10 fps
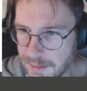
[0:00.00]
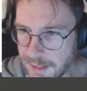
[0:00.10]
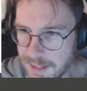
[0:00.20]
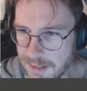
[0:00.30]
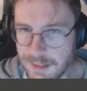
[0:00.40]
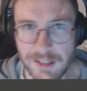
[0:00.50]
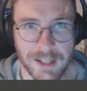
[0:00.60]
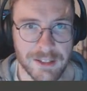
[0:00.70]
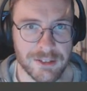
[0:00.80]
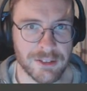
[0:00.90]
Alaska
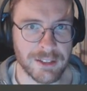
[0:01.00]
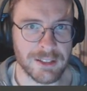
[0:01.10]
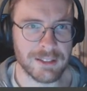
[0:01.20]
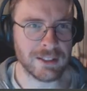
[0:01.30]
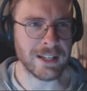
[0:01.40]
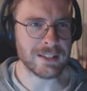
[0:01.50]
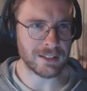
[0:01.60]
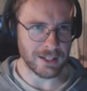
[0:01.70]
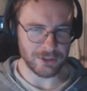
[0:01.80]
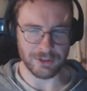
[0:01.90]
Land Train. Alaska
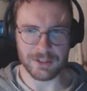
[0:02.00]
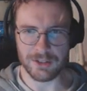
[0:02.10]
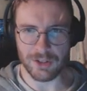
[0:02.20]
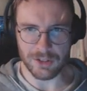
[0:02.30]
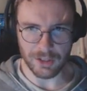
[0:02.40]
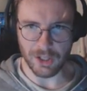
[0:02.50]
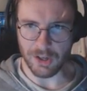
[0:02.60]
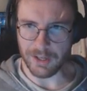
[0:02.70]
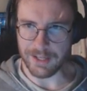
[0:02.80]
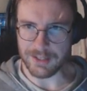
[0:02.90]
Land Train is just a
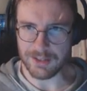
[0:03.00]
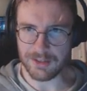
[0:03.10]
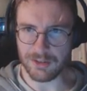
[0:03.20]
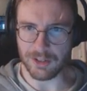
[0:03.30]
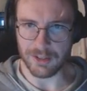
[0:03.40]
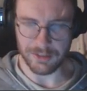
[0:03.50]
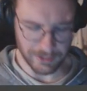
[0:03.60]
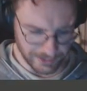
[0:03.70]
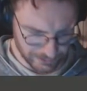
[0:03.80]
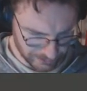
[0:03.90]
long ass truck,
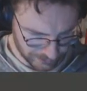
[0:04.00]
right?